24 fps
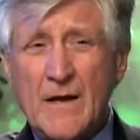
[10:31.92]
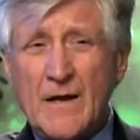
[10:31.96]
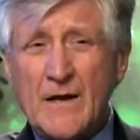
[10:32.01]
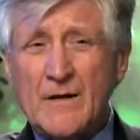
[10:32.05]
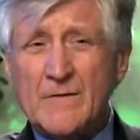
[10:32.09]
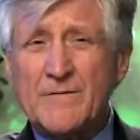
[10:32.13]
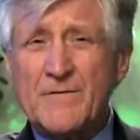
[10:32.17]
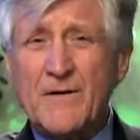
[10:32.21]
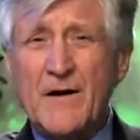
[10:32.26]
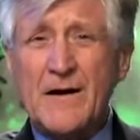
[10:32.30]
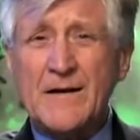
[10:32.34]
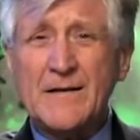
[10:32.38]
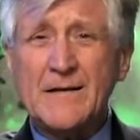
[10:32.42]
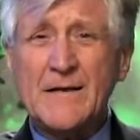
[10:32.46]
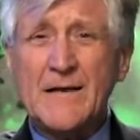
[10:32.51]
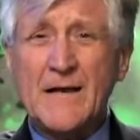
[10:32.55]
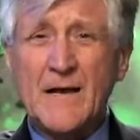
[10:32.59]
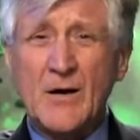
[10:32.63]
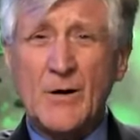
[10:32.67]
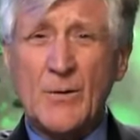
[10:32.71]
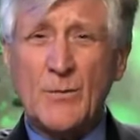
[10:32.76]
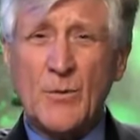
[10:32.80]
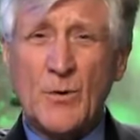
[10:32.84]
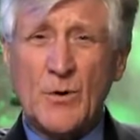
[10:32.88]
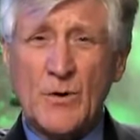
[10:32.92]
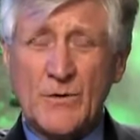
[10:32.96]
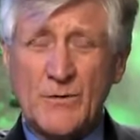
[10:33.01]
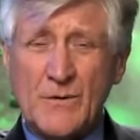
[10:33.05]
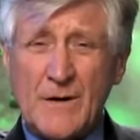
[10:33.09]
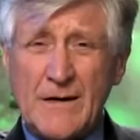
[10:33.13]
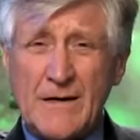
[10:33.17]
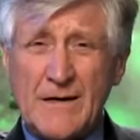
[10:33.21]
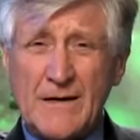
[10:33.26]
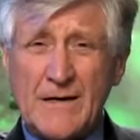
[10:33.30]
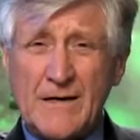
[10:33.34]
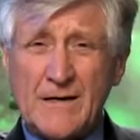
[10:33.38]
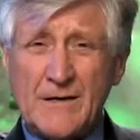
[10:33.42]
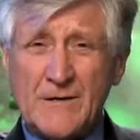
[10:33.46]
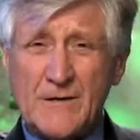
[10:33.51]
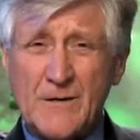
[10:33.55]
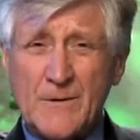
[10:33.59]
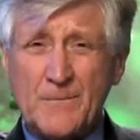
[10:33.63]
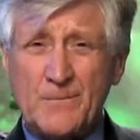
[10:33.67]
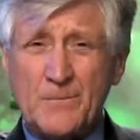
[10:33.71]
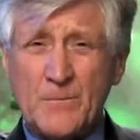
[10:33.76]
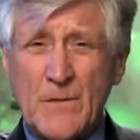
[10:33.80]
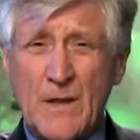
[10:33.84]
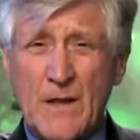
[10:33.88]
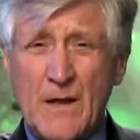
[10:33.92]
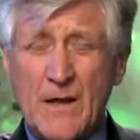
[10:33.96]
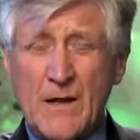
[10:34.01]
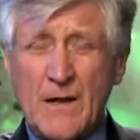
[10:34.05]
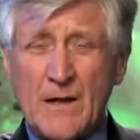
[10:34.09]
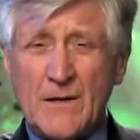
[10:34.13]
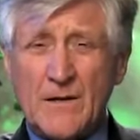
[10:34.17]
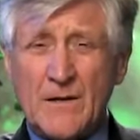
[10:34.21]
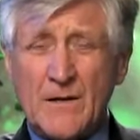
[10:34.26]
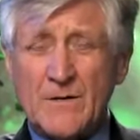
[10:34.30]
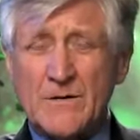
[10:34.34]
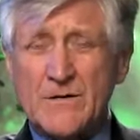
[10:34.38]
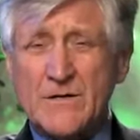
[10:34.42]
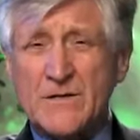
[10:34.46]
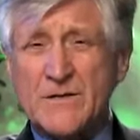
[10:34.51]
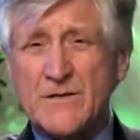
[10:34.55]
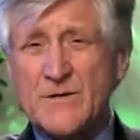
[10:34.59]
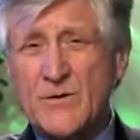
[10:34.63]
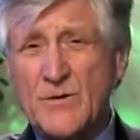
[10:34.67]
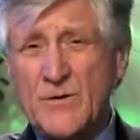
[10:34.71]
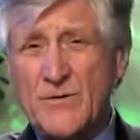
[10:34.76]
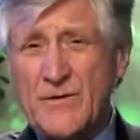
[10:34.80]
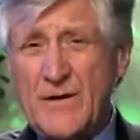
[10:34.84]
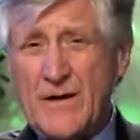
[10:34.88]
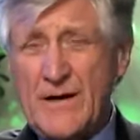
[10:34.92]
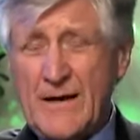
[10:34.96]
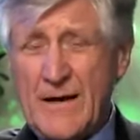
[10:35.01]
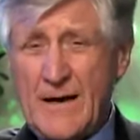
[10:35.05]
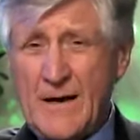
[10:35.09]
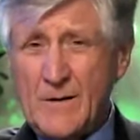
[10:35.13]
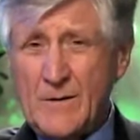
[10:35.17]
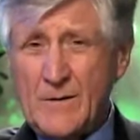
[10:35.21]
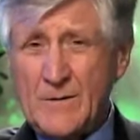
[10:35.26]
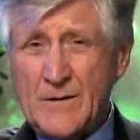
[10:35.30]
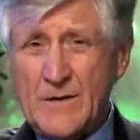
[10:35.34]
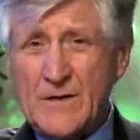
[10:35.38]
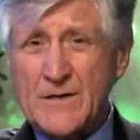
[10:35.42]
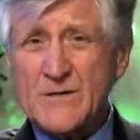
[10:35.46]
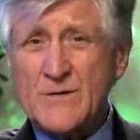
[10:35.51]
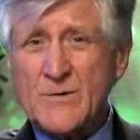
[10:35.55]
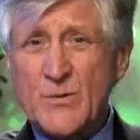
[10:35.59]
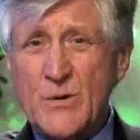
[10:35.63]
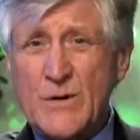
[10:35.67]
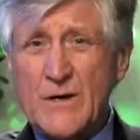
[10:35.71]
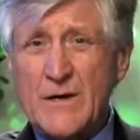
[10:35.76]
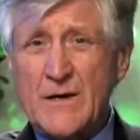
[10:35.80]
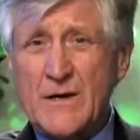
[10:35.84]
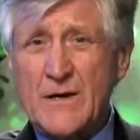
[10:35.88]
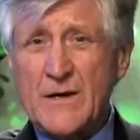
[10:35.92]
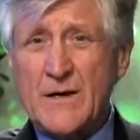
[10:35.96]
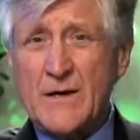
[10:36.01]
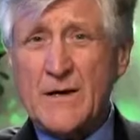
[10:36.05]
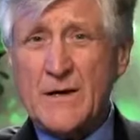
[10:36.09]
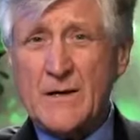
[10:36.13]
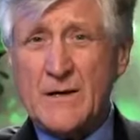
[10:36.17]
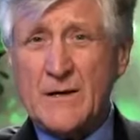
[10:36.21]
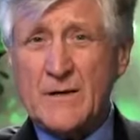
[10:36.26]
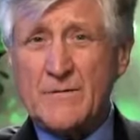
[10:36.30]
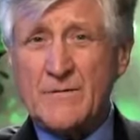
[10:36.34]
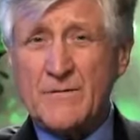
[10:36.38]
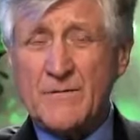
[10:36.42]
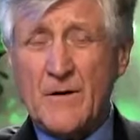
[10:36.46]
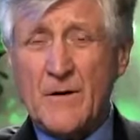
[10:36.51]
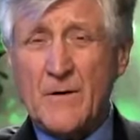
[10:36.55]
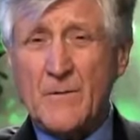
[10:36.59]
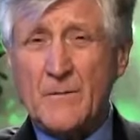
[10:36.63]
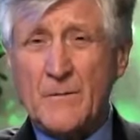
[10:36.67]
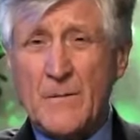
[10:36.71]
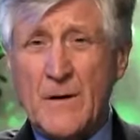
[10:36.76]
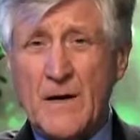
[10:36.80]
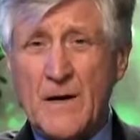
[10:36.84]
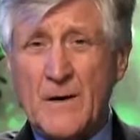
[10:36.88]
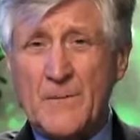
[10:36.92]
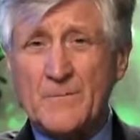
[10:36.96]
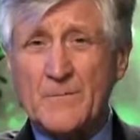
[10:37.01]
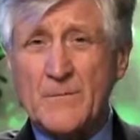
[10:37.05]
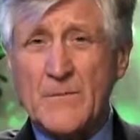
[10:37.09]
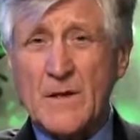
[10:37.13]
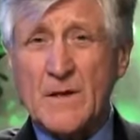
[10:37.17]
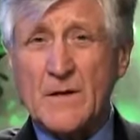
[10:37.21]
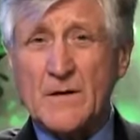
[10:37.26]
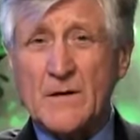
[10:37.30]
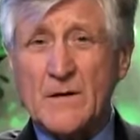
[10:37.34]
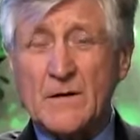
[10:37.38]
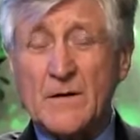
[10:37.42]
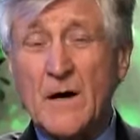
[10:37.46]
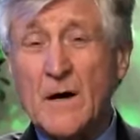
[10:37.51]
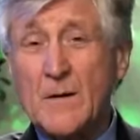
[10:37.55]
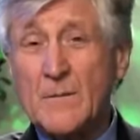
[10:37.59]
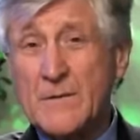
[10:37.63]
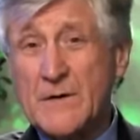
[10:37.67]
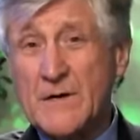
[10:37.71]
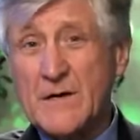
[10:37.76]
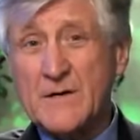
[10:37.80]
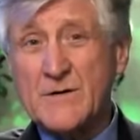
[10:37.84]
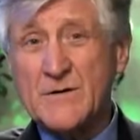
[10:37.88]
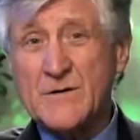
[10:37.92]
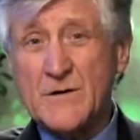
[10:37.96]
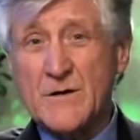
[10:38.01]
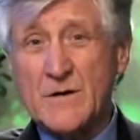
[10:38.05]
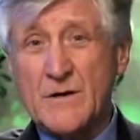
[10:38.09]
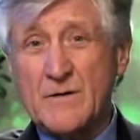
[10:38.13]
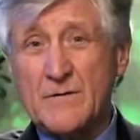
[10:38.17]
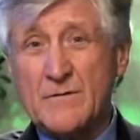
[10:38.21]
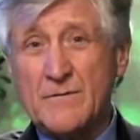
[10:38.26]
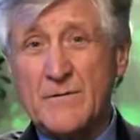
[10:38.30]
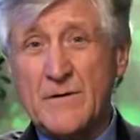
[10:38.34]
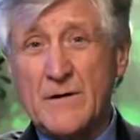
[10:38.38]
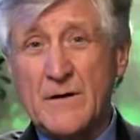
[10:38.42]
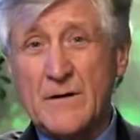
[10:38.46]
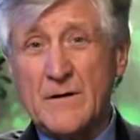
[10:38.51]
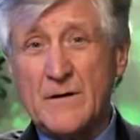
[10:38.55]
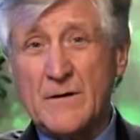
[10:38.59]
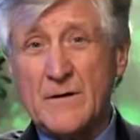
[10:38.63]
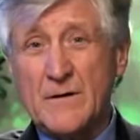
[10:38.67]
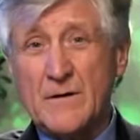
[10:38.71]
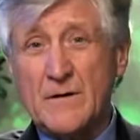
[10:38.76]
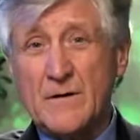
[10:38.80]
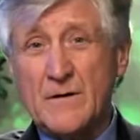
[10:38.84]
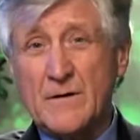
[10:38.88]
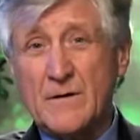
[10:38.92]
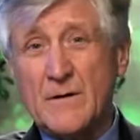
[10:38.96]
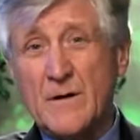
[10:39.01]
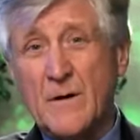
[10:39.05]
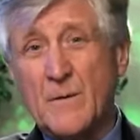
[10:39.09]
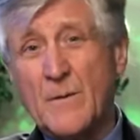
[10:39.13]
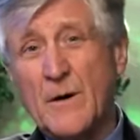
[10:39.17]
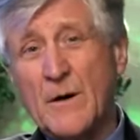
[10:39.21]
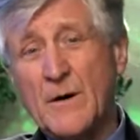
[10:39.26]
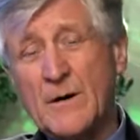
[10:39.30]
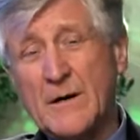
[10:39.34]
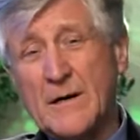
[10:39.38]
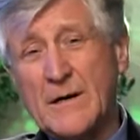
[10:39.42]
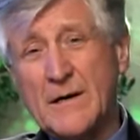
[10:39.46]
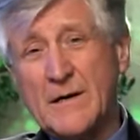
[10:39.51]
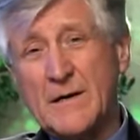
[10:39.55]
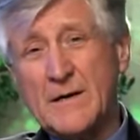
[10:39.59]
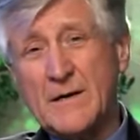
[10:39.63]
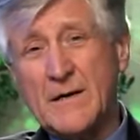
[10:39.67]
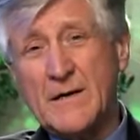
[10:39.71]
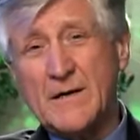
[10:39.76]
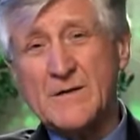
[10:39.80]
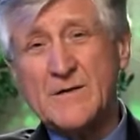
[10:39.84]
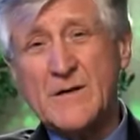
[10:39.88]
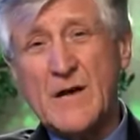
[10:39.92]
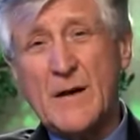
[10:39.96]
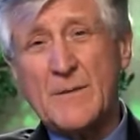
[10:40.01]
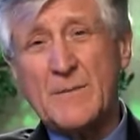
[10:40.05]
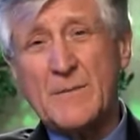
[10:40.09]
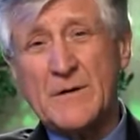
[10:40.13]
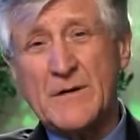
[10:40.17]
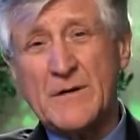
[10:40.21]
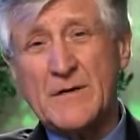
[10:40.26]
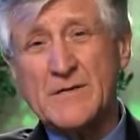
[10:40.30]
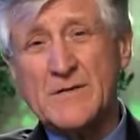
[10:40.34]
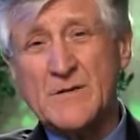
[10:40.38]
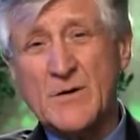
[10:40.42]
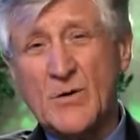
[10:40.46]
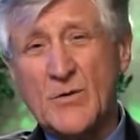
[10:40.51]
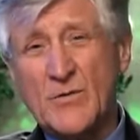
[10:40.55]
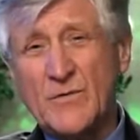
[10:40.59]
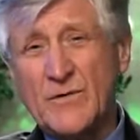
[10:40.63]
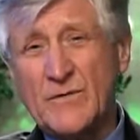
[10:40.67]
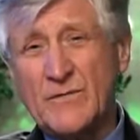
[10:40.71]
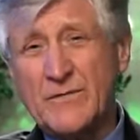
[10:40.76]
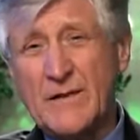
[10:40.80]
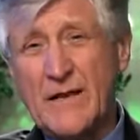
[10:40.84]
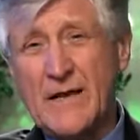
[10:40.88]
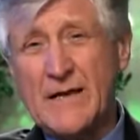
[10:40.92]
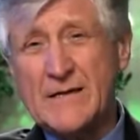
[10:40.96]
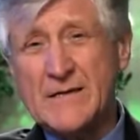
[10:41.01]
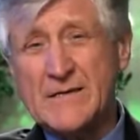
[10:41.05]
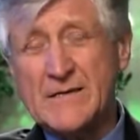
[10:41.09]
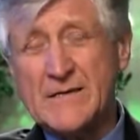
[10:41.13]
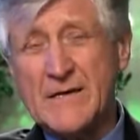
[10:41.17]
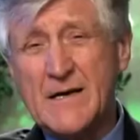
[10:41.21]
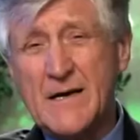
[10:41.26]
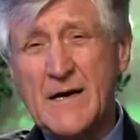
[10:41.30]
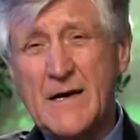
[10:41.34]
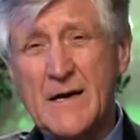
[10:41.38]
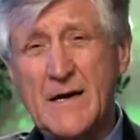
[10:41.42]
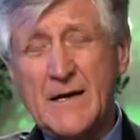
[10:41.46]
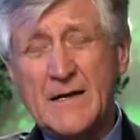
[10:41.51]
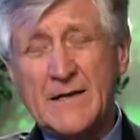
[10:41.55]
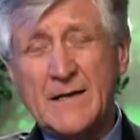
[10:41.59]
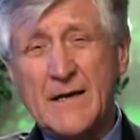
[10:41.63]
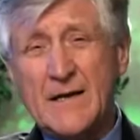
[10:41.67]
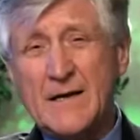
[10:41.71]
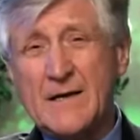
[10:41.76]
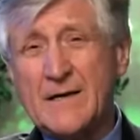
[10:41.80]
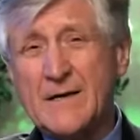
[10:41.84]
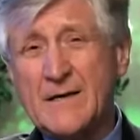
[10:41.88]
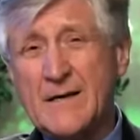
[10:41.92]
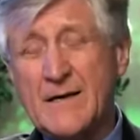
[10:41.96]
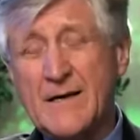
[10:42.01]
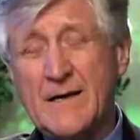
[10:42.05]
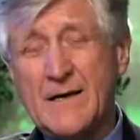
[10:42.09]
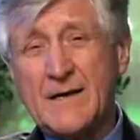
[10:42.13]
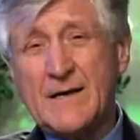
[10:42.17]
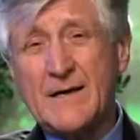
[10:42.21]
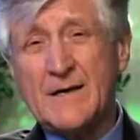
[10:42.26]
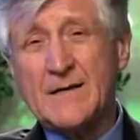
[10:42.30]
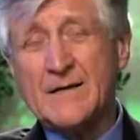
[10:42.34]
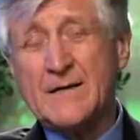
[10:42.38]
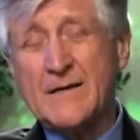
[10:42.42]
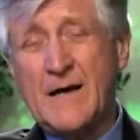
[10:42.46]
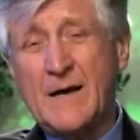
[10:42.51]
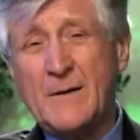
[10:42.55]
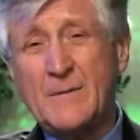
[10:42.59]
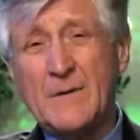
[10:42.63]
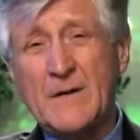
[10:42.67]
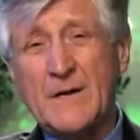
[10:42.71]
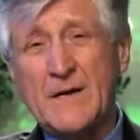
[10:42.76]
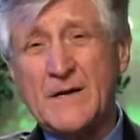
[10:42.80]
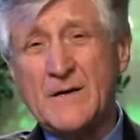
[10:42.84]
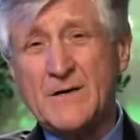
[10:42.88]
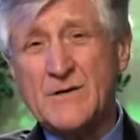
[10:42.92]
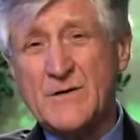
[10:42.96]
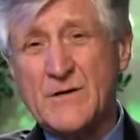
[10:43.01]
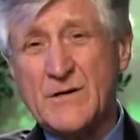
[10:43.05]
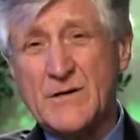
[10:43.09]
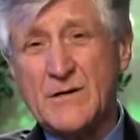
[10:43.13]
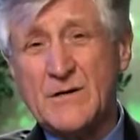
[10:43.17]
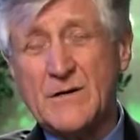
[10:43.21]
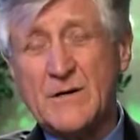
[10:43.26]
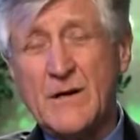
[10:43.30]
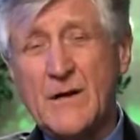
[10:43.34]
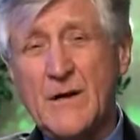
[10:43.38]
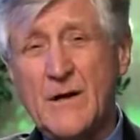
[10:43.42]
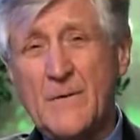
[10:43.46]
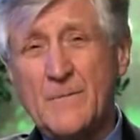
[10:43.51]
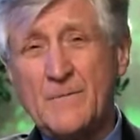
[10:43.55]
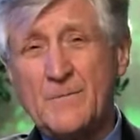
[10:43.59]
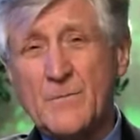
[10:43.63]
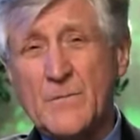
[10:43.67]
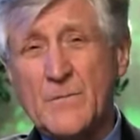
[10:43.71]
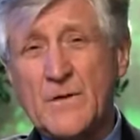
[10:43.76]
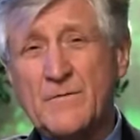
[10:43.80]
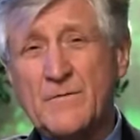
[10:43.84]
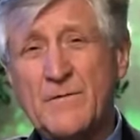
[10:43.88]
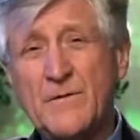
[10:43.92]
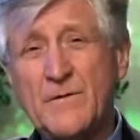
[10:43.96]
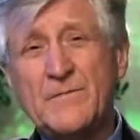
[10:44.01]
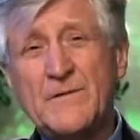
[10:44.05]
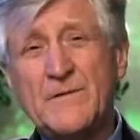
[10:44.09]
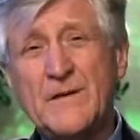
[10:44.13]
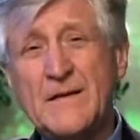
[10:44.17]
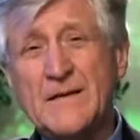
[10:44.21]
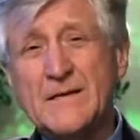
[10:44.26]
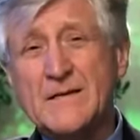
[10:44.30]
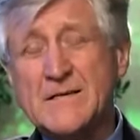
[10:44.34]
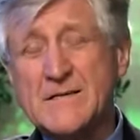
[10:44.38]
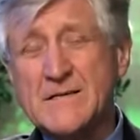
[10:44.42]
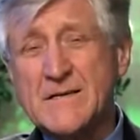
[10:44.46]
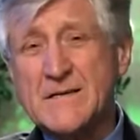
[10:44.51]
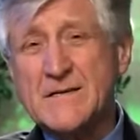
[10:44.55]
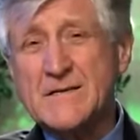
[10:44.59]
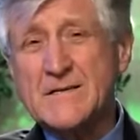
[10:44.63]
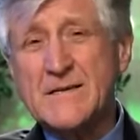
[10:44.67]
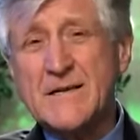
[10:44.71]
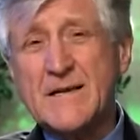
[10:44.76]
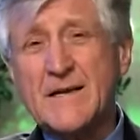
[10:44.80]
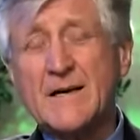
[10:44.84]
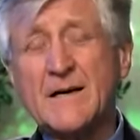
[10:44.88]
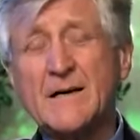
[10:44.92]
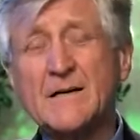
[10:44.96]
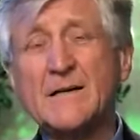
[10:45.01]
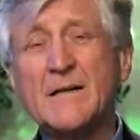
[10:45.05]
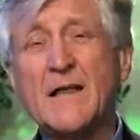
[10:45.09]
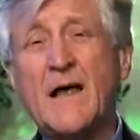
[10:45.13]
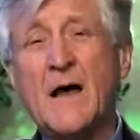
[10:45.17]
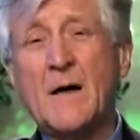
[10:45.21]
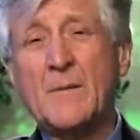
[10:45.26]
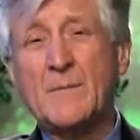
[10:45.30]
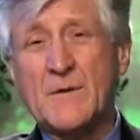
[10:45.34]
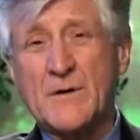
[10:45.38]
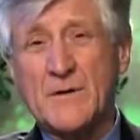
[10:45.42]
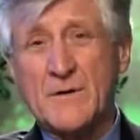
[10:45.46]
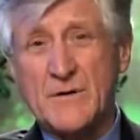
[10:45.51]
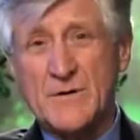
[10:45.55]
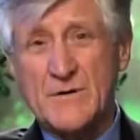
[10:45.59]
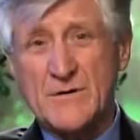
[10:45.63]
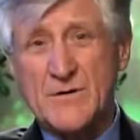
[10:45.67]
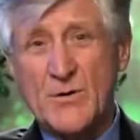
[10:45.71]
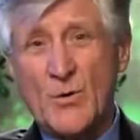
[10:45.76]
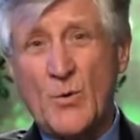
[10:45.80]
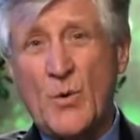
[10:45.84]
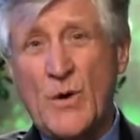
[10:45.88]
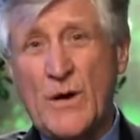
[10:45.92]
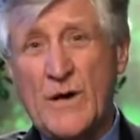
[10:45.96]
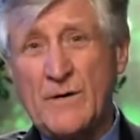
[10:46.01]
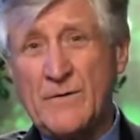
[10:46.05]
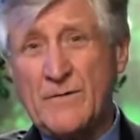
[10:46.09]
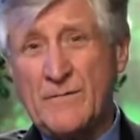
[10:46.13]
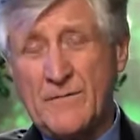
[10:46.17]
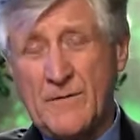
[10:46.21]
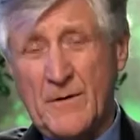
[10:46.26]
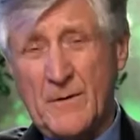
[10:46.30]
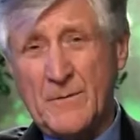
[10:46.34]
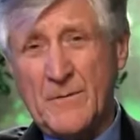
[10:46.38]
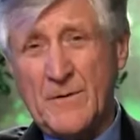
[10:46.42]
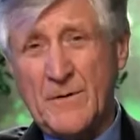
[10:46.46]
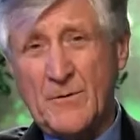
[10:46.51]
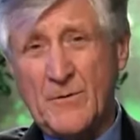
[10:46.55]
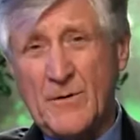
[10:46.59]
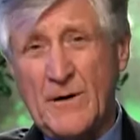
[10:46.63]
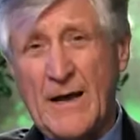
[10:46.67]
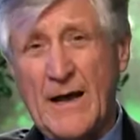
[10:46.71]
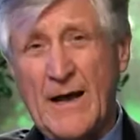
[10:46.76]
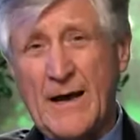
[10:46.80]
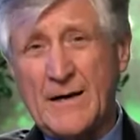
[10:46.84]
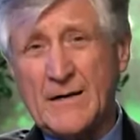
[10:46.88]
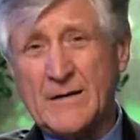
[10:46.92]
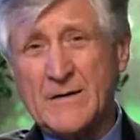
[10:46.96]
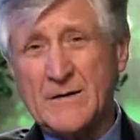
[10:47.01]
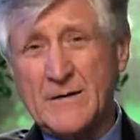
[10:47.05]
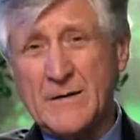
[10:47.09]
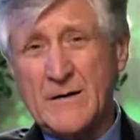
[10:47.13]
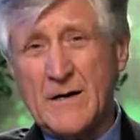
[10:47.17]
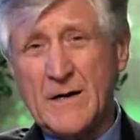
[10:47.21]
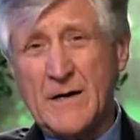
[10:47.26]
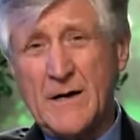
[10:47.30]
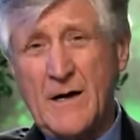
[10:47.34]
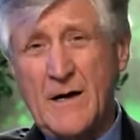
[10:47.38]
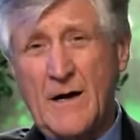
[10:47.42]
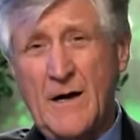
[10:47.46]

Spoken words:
And finally, airborne radiation. There's a survey out this week from a combination of American and Japanese overflights that indicate contamination 50 and 60 kilometers away from the reactor.